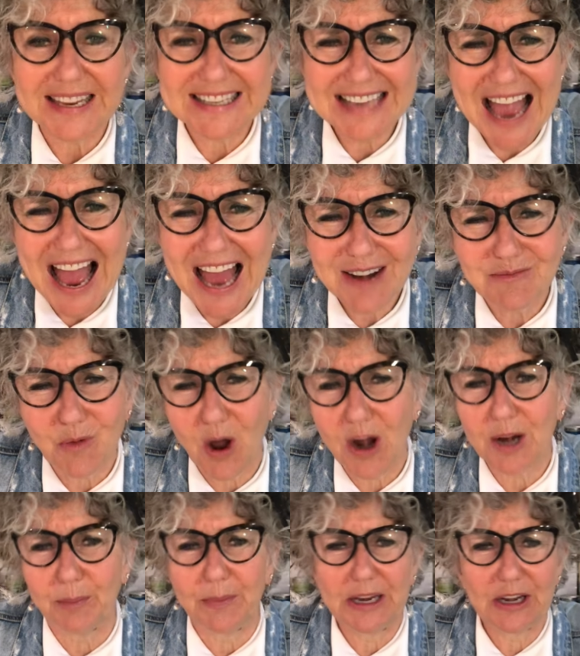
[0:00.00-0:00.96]
Dad
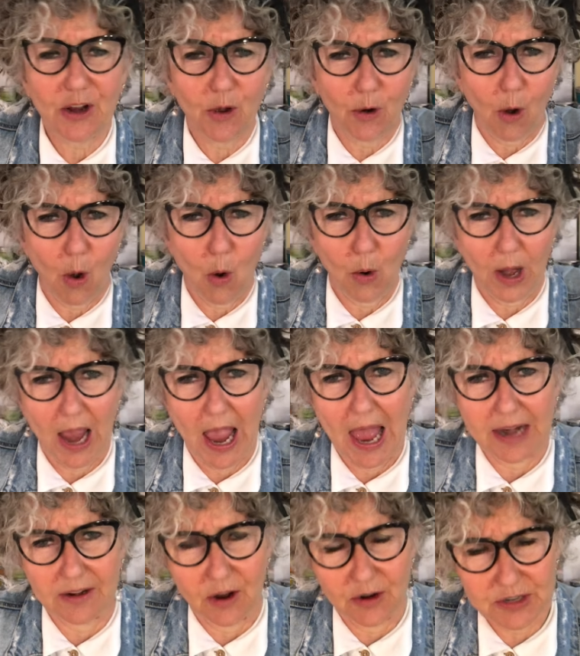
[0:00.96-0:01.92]
wanted me to go to
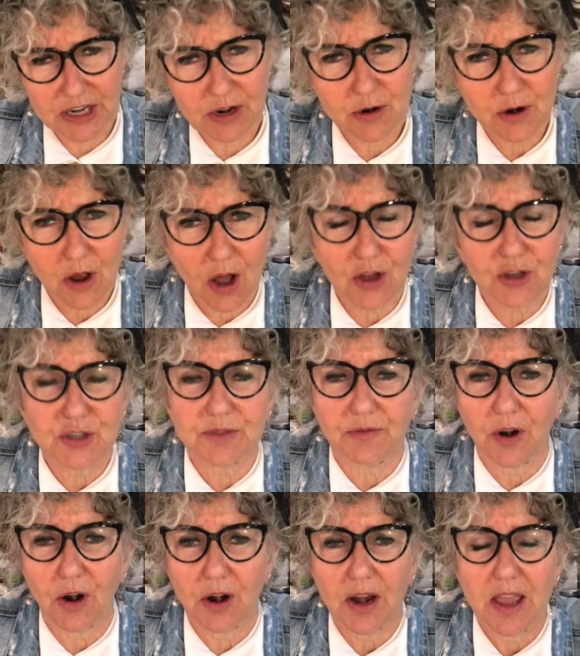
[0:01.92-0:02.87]
OCAT, Ontario College
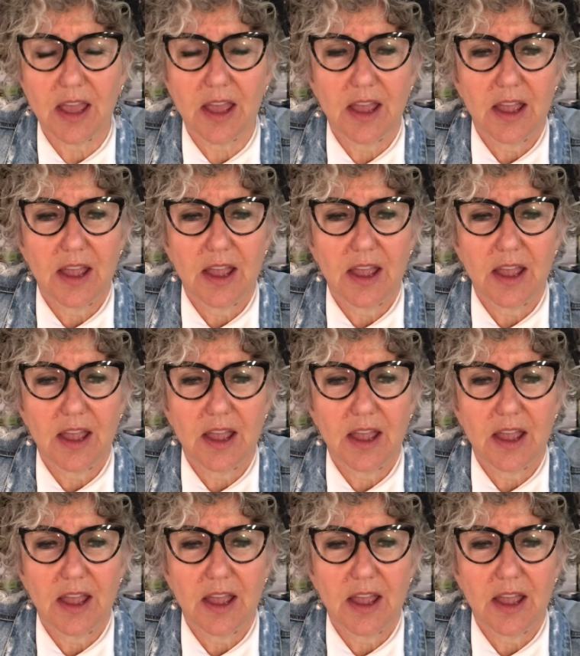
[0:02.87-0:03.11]
of Art,